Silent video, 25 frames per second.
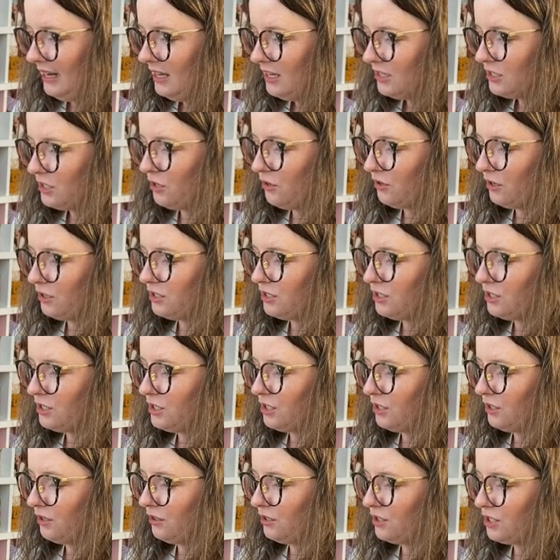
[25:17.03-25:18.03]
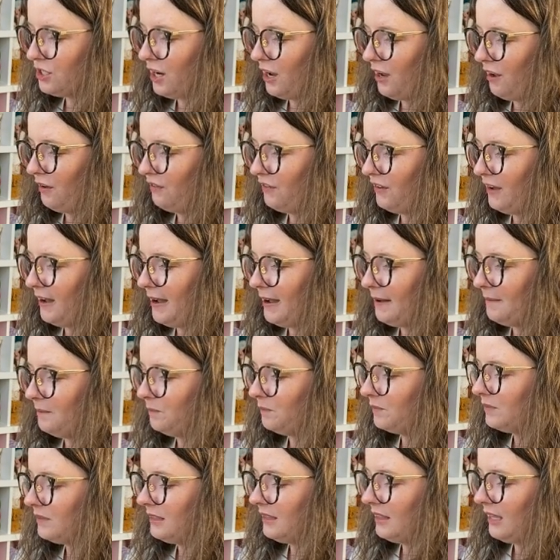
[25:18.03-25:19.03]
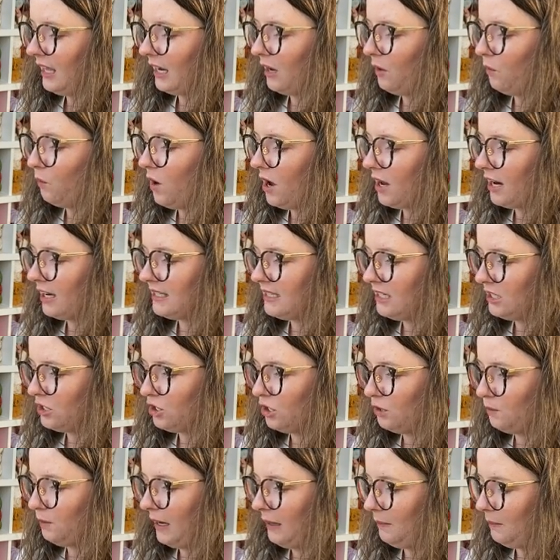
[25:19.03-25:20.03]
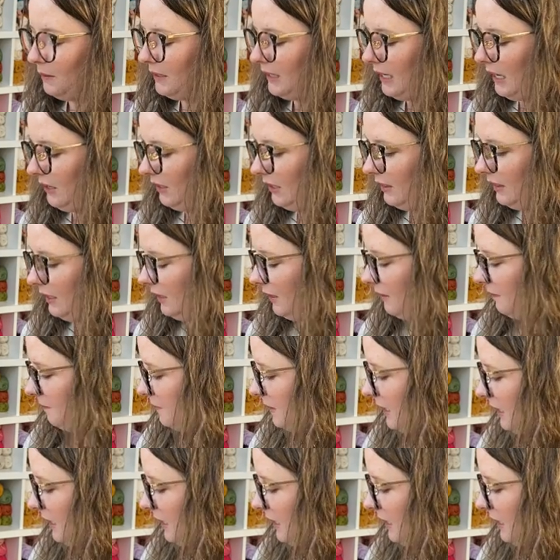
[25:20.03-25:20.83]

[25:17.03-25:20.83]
So you could sh shove um, like a wad of tissue paper down in there.